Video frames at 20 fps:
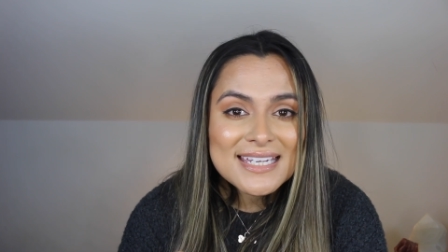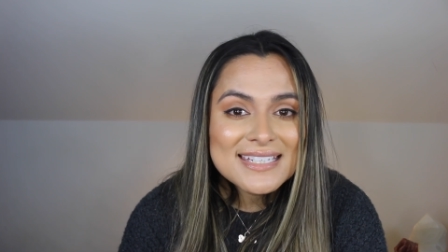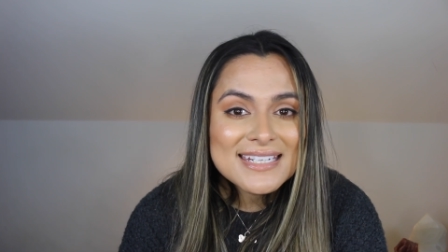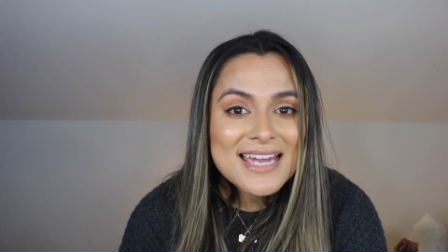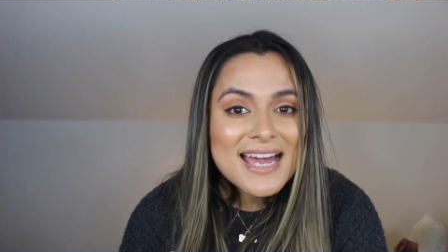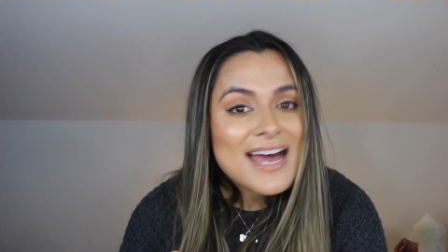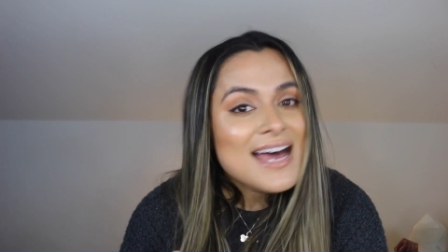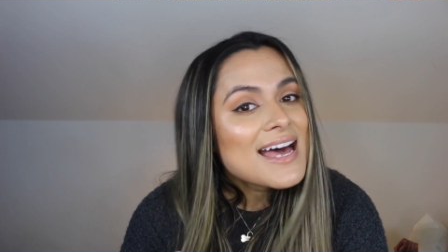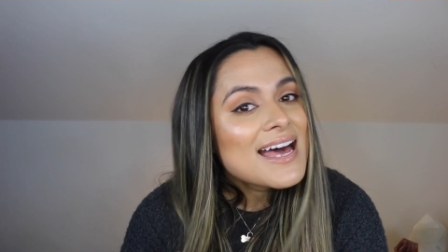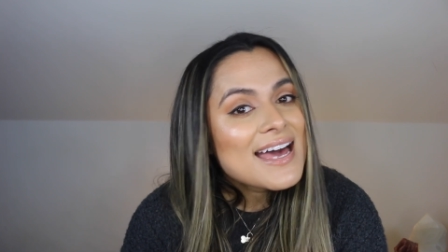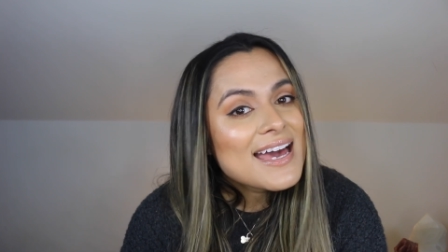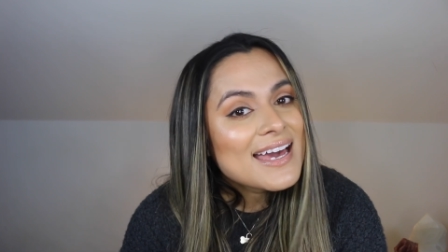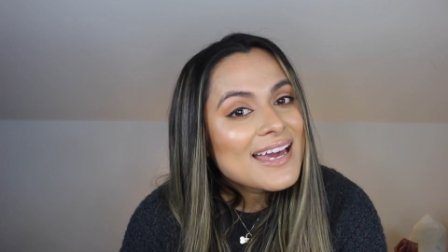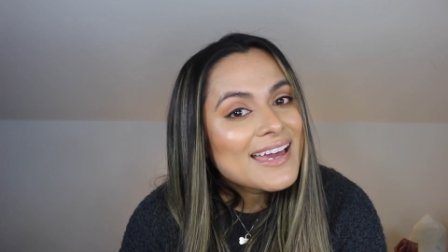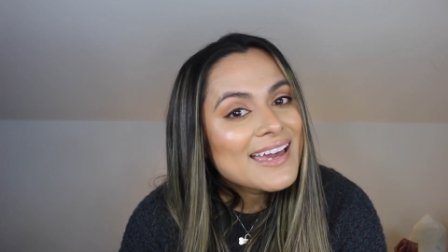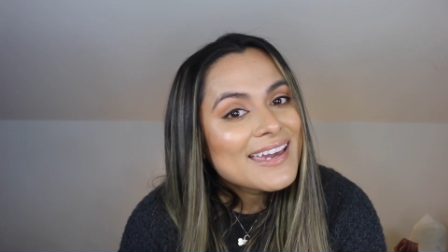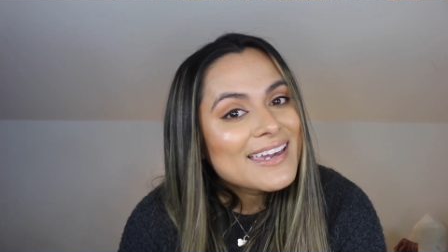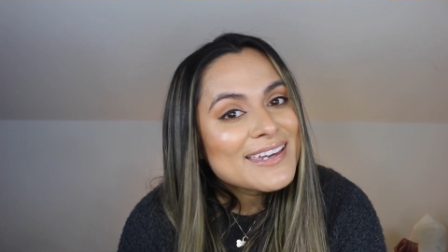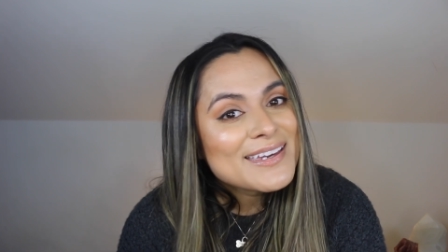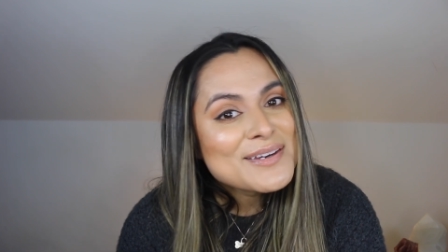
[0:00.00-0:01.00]
and
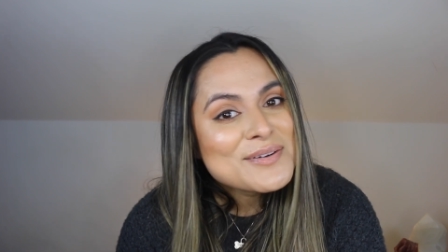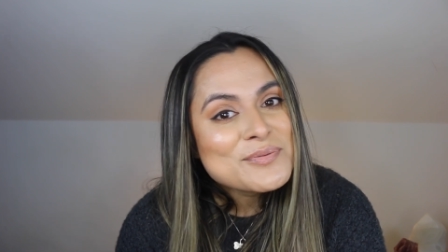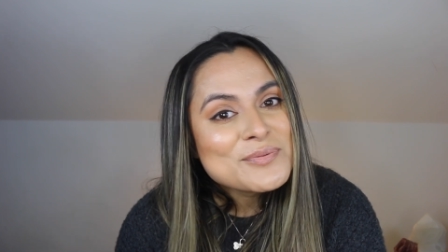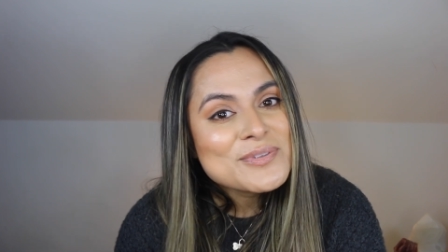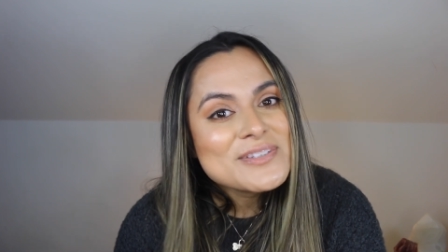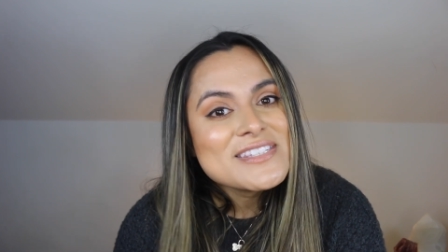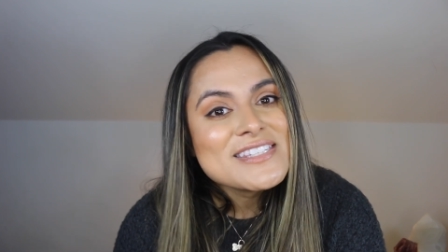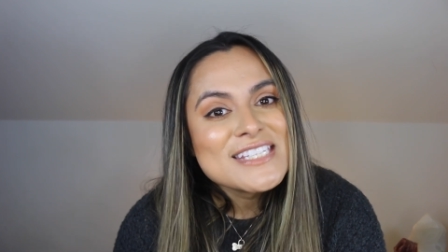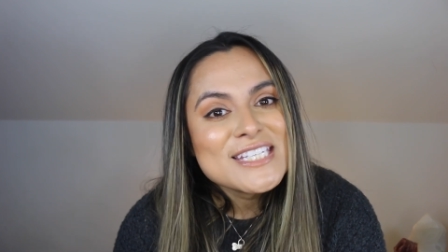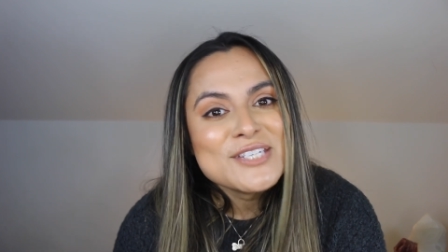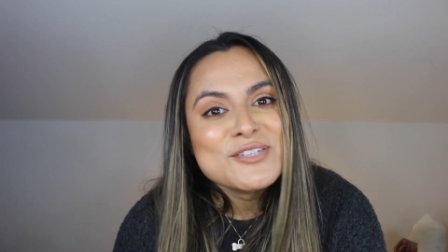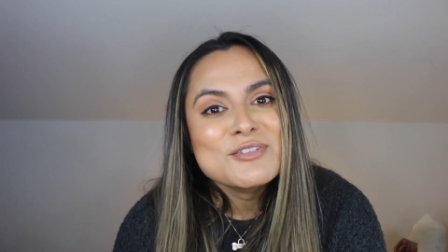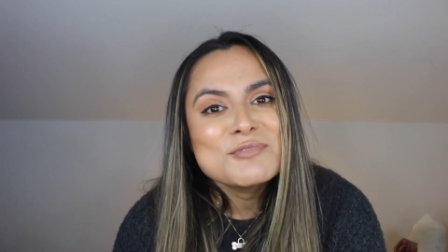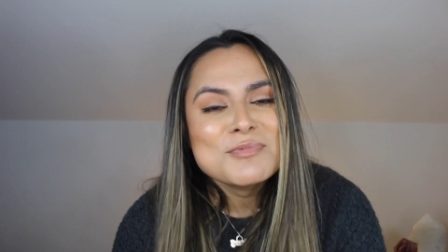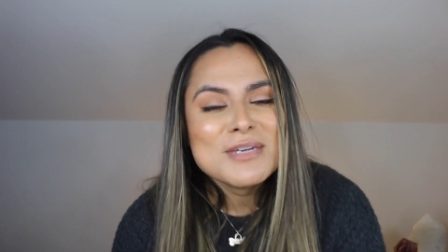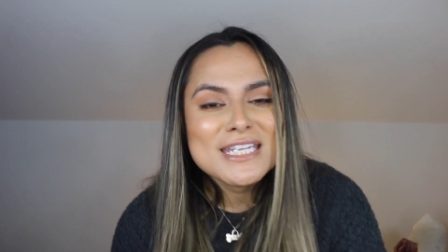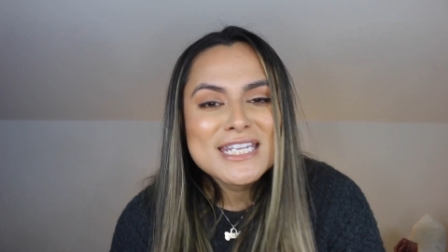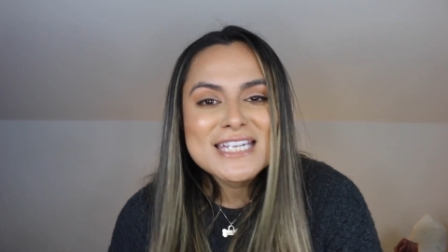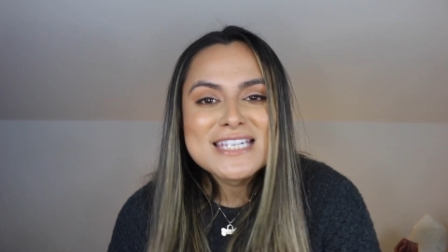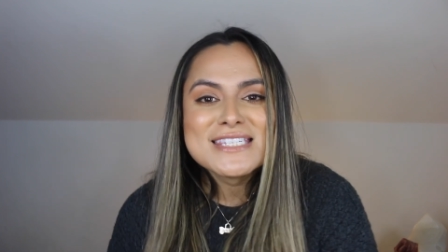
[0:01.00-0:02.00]
I will see you in
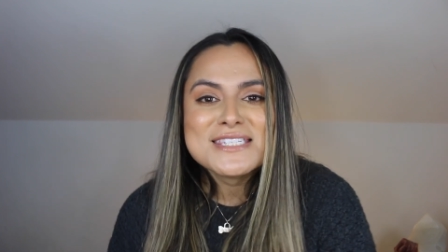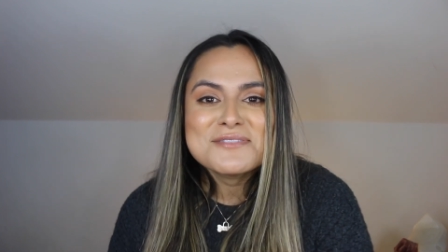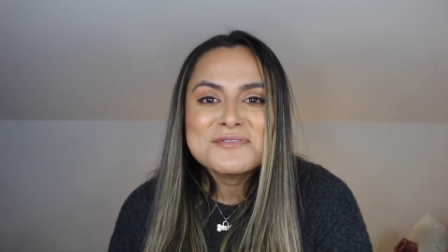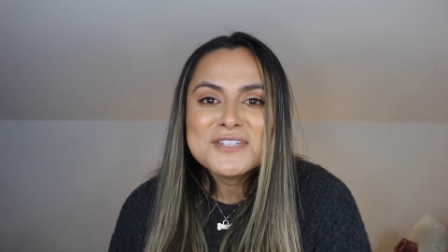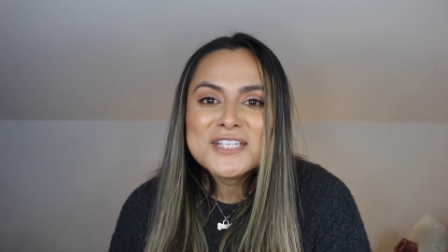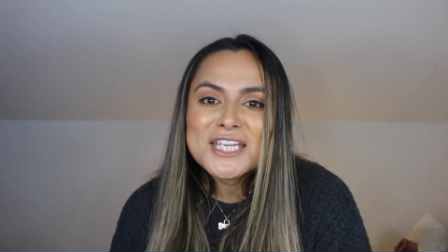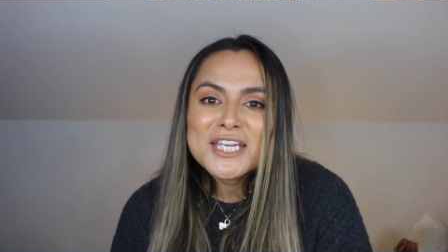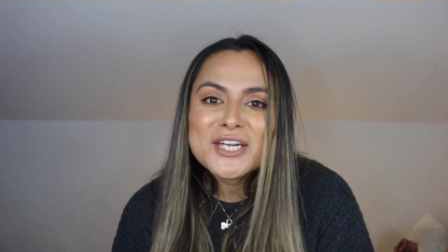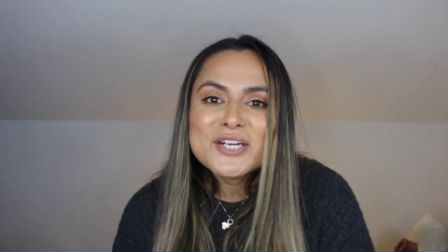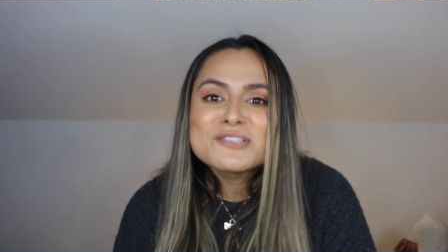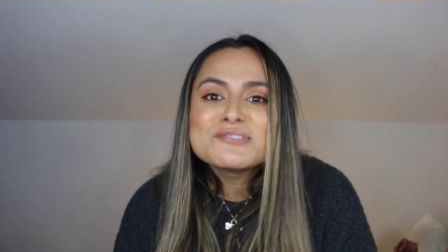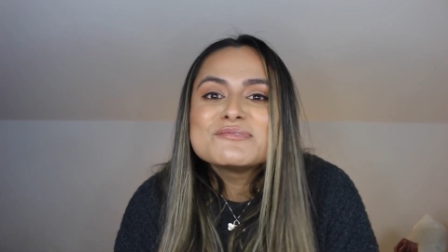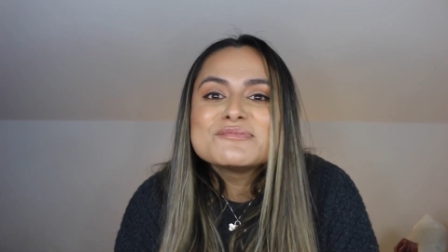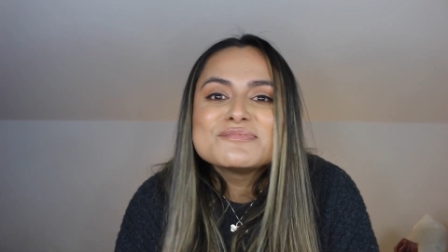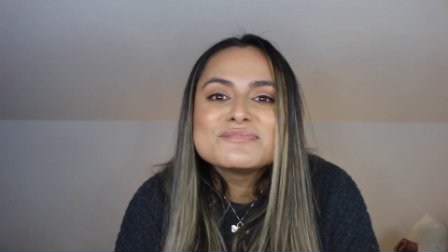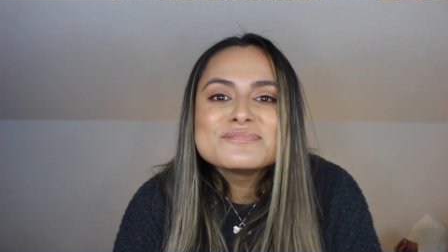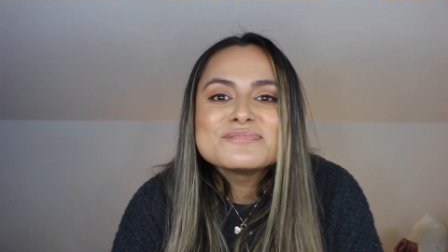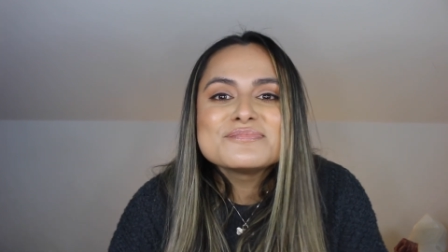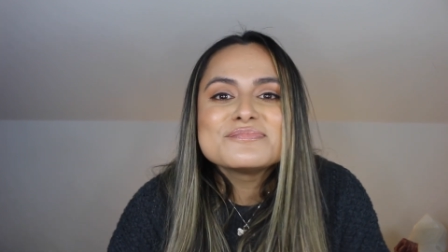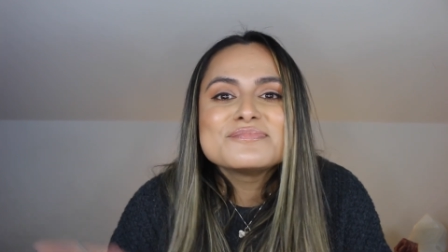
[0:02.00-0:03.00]
my next video.
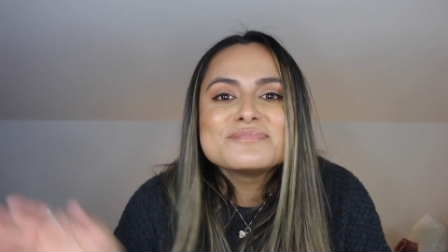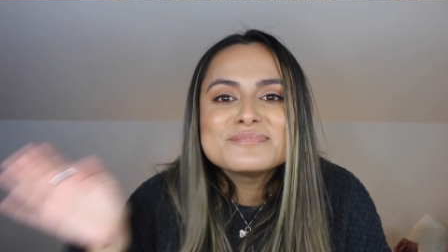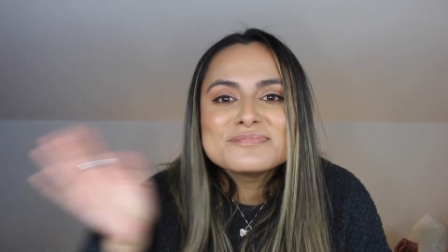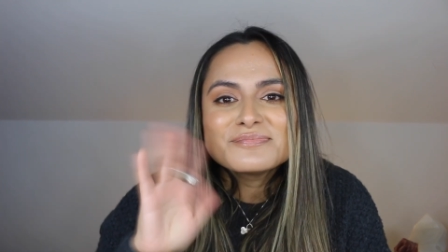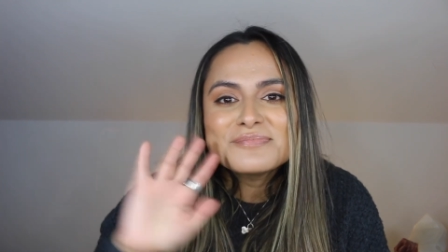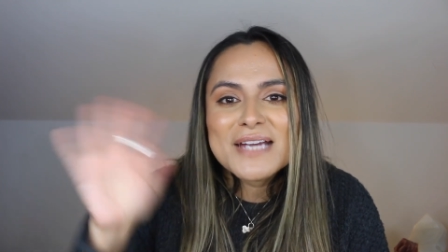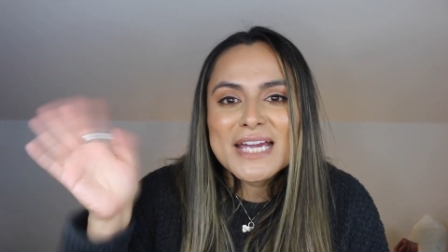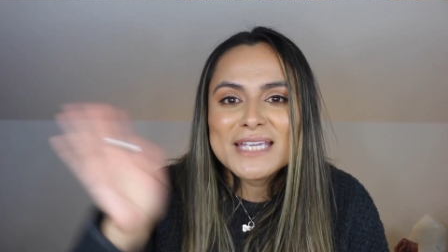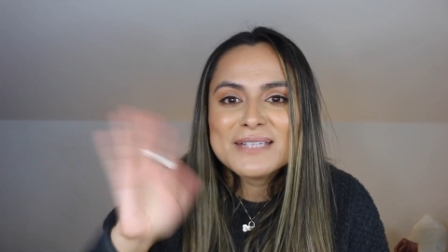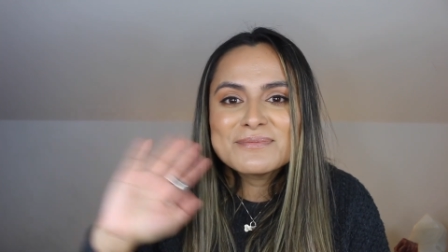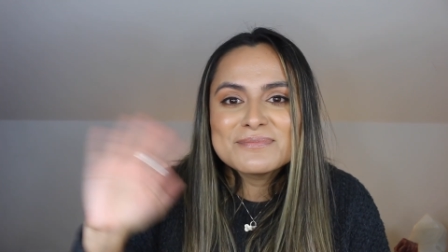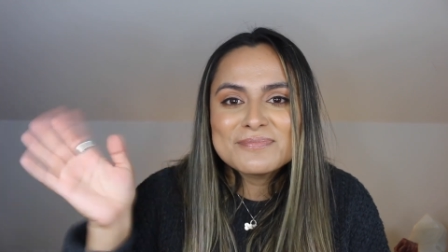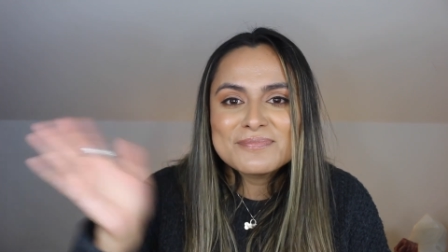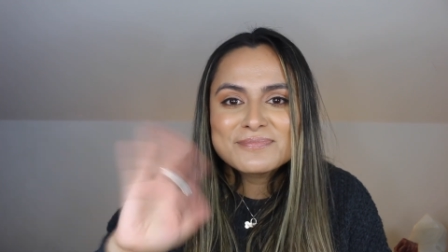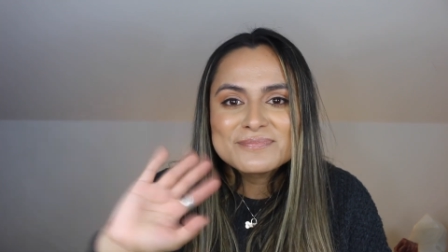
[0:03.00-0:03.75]
Bye.